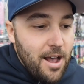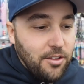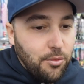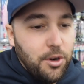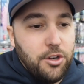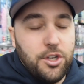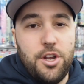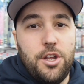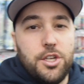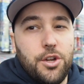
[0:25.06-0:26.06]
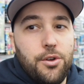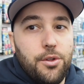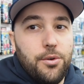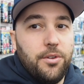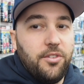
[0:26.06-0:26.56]
I just wanted to show you two
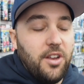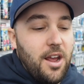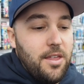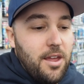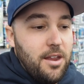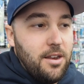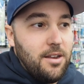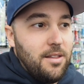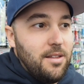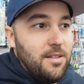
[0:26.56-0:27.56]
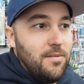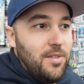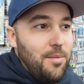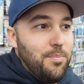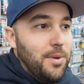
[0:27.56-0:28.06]
lures today that
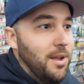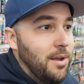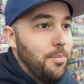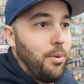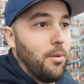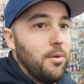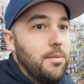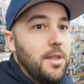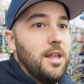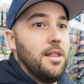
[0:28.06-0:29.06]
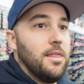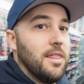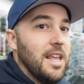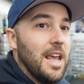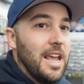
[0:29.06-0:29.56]
they're probably
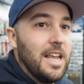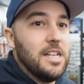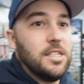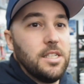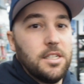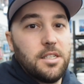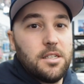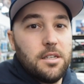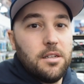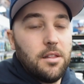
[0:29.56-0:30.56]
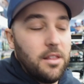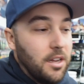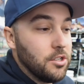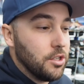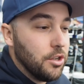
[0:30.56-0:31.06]
the easiest
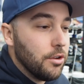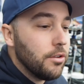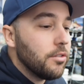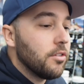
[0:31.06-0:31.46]
thing to use,